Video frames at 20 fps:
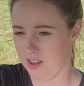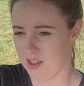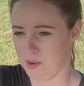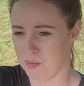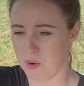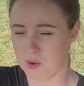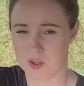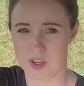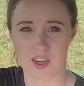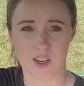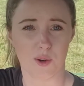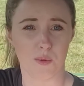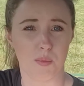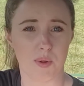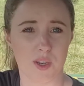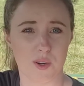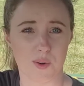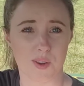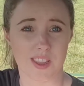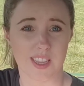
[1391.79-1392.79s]
I suppose I could
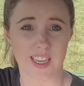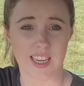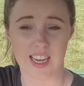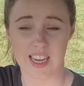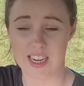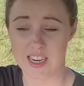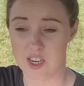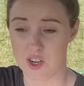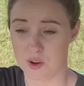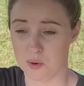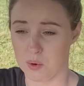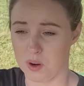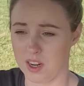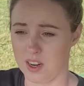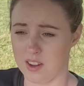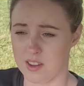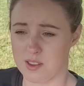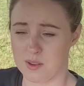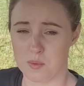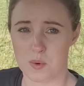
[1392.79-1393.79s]
be doing the gaiter
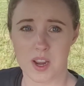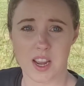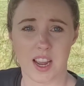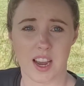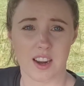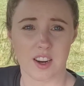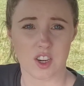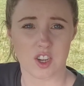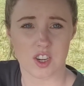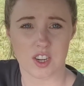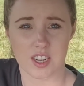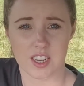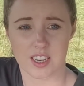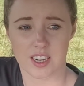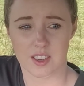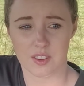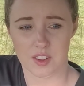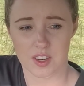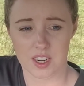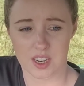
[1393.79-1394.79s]
while it's away, actually,
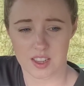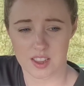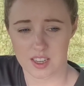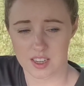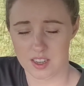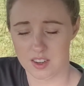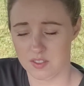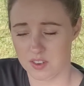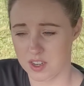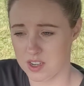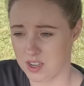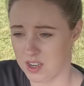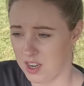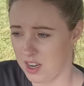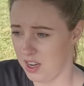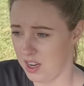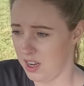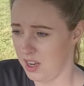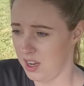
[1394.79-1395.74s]
now that I think of it.